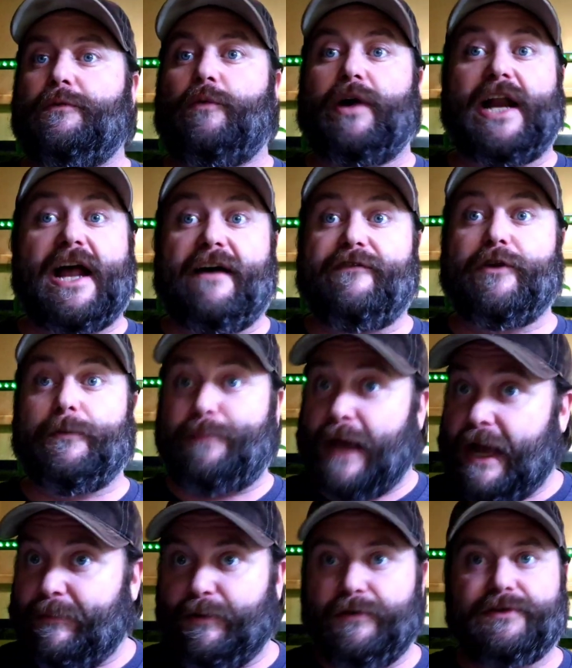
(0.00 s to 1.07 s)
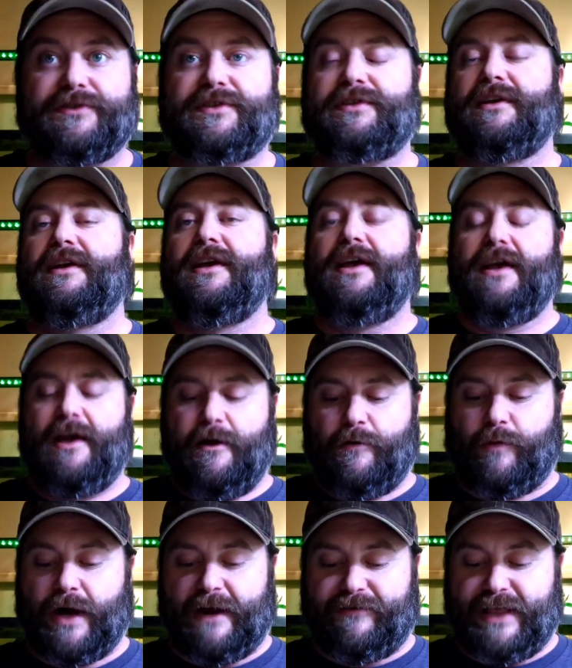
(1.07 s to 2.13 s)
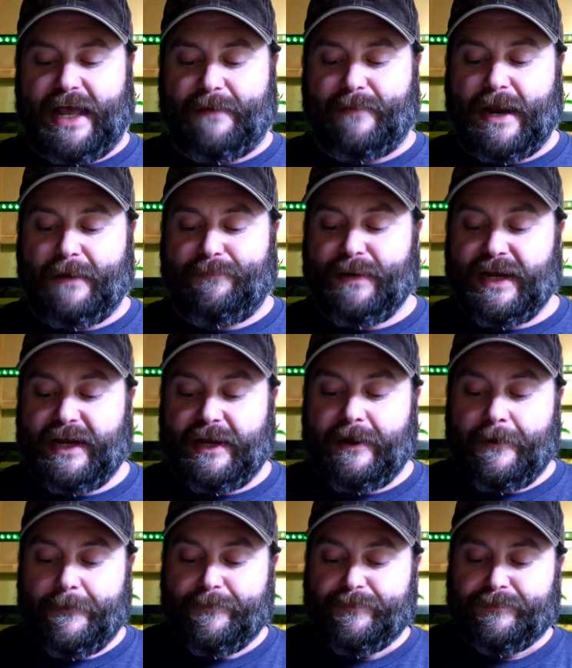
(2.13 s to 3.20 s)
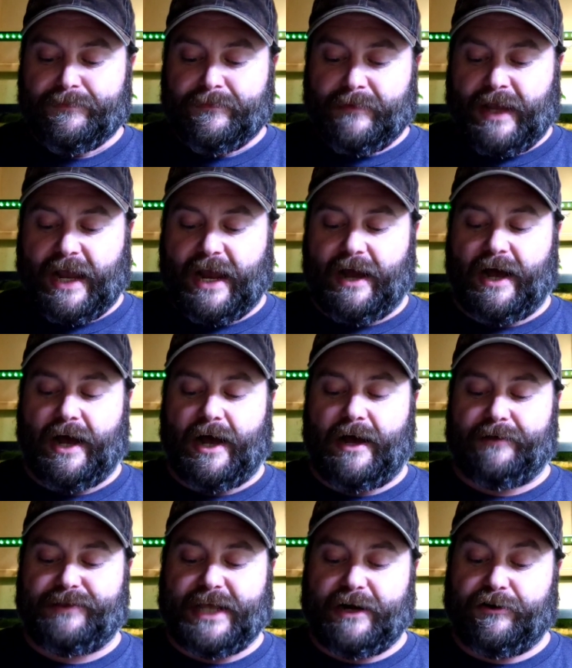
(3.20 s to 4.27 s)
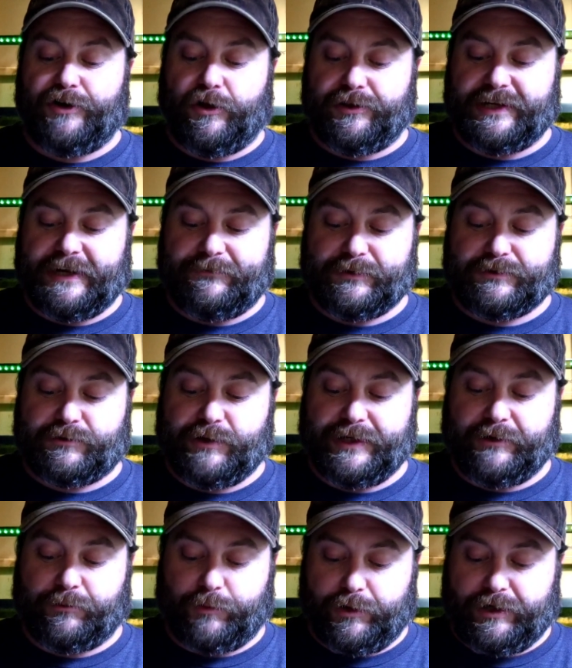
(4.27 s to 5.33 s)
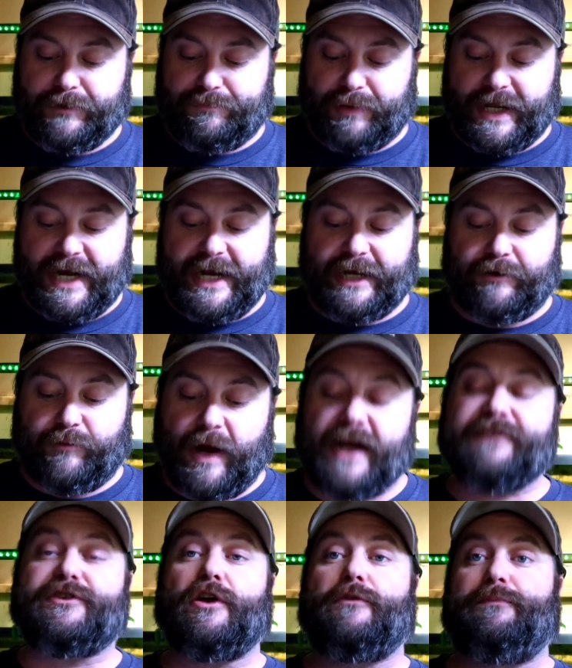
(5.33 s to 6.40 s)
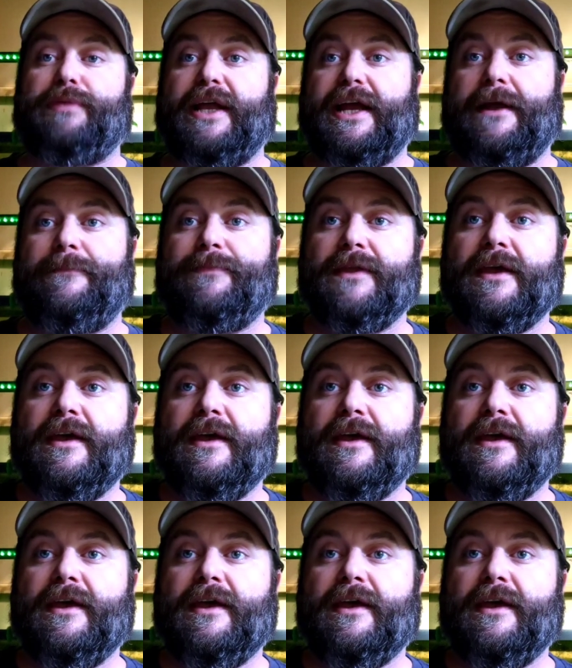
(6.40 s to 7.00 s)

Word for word: whatever, pebbles, whatever that may be, uh, they don't know the difference between a rooted plant and a rhizome plant.